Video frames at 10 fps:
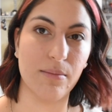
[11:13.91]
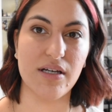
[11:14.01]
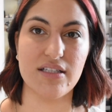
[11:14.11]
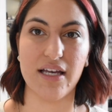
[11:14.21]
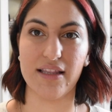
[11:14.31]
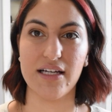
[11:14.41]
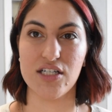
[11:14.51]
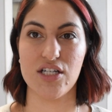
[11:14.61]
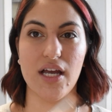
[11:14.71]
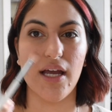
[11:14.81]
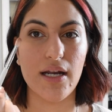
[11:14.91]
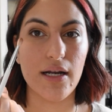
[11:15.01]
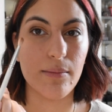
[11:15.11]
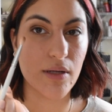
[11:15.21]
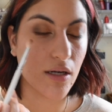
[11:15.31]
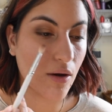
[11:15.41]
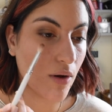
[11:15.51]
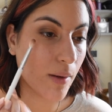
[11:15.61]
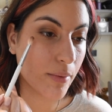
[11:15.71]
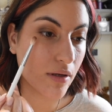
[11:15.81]
I'm going to take that shade and I'm going to go
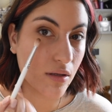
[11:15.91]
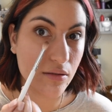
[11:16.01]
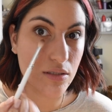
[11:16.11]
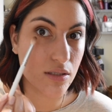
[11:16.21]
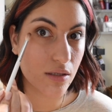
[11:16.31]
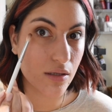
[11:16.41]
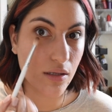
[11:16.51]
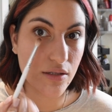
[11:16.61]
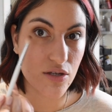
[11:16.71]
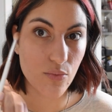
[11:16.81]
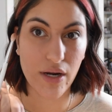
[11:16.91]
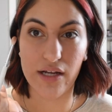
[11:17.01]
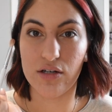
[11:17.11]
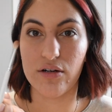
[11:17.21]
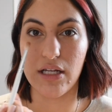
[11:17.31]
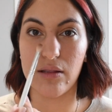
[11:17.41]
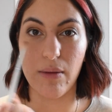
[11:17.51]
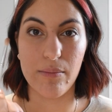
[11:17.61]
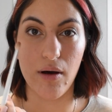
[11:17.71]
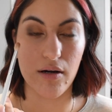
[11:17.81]
up close to, so right underneath
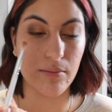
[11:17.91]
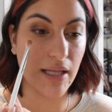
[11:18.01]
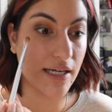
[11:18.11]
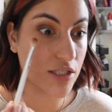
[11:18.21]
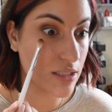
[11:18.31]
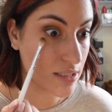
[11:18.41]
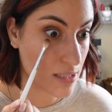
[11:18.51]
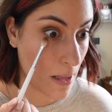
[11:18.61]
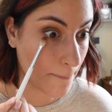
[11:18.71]
my bottom lashes.